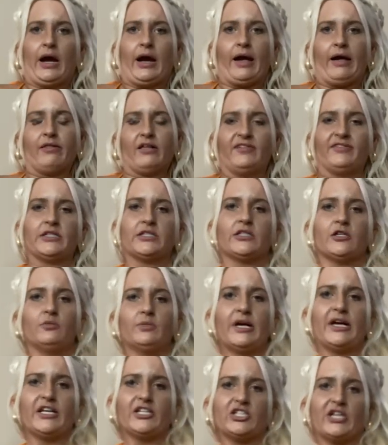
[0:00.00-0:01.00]
I love it so
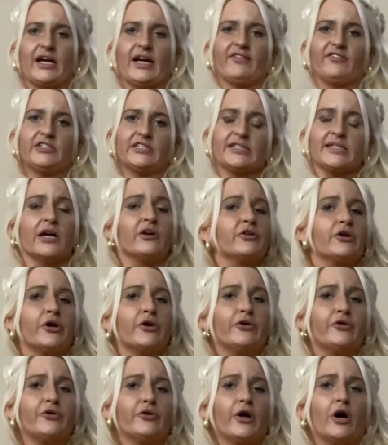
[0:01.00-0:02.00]
much. I have a discount code
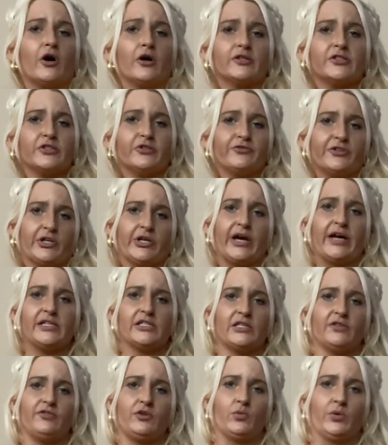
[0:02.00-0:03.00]
also for you guys
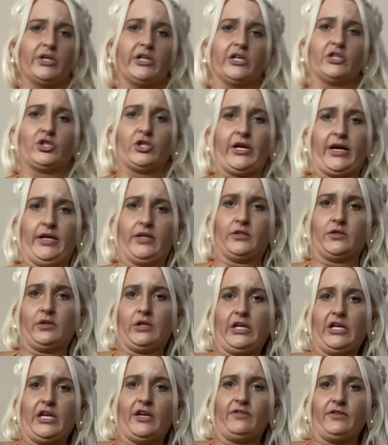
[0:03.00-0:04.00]
if you want to get your hands on
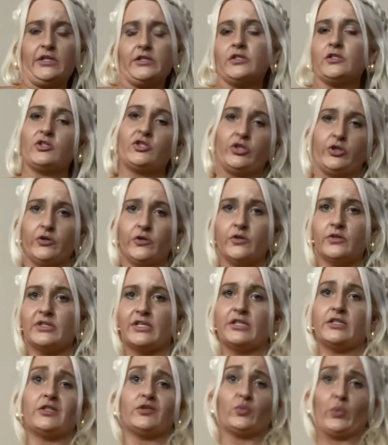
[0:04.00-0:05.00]
any of these suits. I
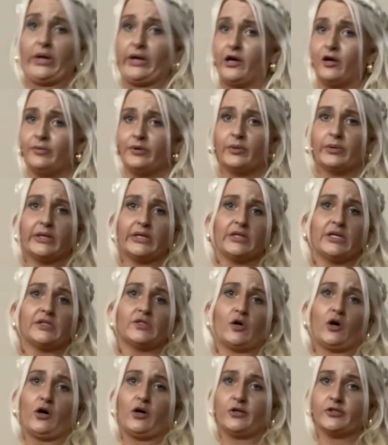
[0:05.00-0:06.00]
swear I'll be wearing these
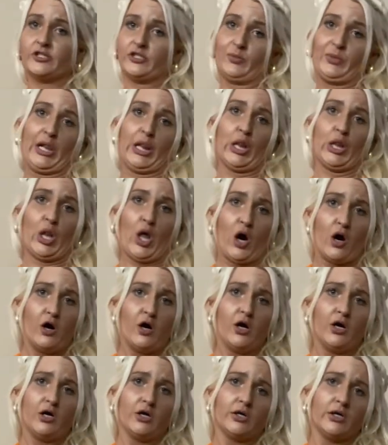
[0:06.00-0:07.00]
all summer
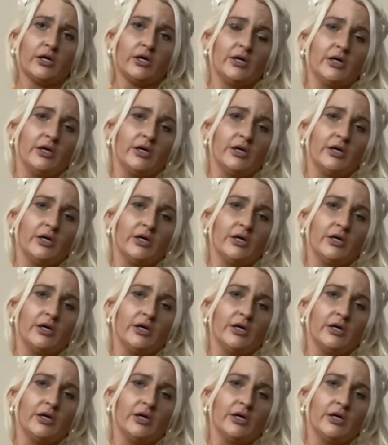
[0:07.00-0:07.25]
long.